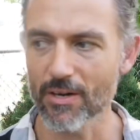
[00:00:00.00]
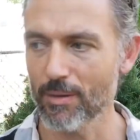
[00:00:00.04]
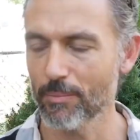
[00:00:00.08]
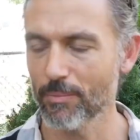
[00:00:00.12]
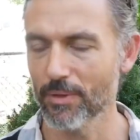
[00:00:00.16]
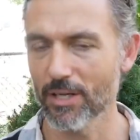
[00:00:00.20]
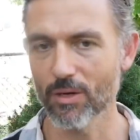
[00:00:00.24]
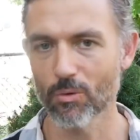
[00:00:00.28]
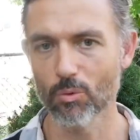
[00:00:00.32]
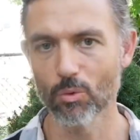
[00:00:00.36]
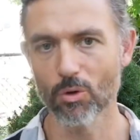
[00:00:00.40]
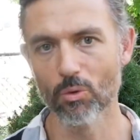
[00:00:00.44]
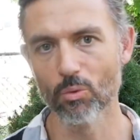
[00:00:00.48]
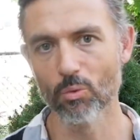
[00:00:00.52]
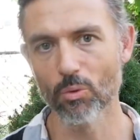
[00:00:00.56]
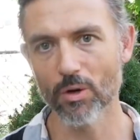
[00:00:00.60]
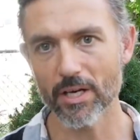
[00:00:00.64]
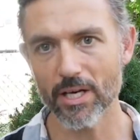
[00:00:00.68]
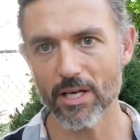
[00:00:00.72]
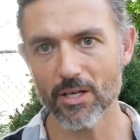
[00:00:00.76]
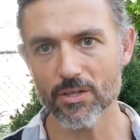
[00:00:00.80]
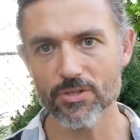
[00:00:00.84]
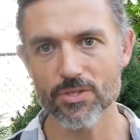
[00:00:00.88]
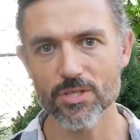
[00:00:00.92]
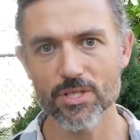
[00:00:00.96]
I'm like, well, what
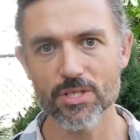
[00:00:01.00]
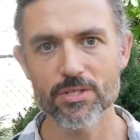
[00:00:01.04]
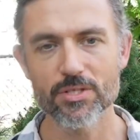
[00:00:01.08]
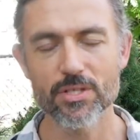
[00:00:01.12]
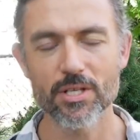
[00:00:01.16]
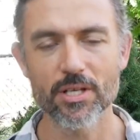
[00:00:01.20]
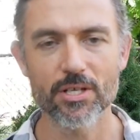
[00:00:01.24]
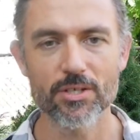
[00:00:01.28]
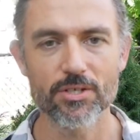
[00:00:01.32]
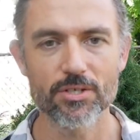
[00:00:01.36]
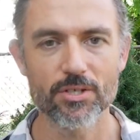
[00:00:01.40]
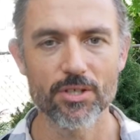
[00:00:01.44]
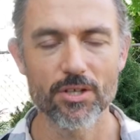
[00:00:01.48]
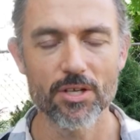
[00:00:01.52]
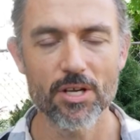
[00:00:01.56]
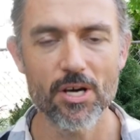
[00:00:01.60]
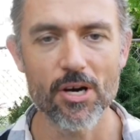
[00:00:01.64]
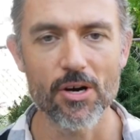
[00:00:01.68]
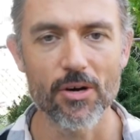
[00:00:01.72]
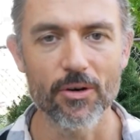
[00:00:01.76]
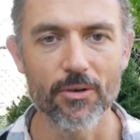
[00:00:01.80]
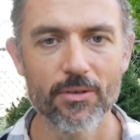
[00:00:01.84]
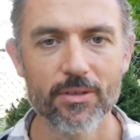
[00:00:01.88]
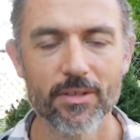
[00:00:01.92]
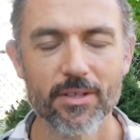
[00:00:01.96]
else is there to
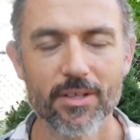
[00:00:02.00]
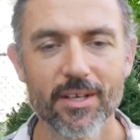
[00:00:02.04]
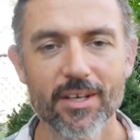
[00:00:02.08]
know?